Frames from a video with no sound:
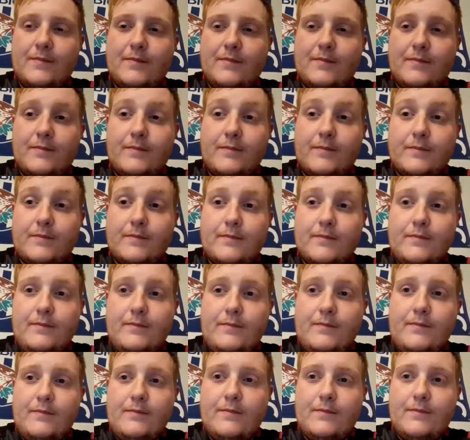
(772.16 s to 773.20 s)

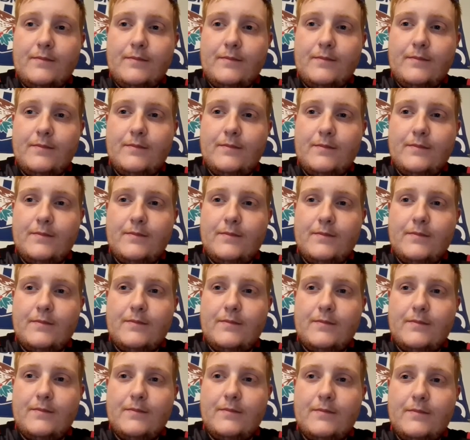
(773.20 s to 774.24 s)

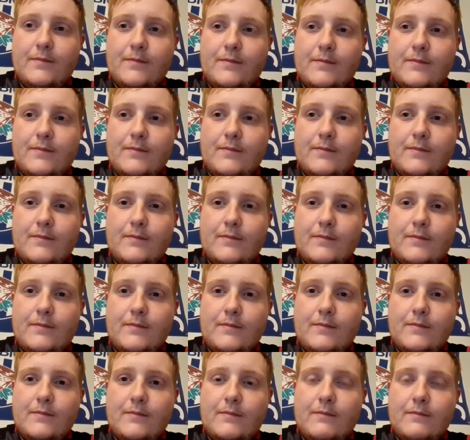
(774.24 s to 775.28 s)

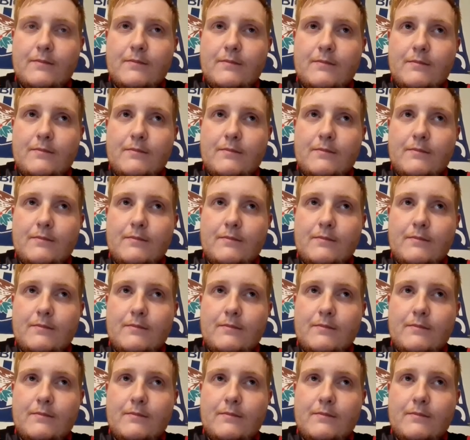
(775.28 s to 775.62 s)
This person isn't speaking.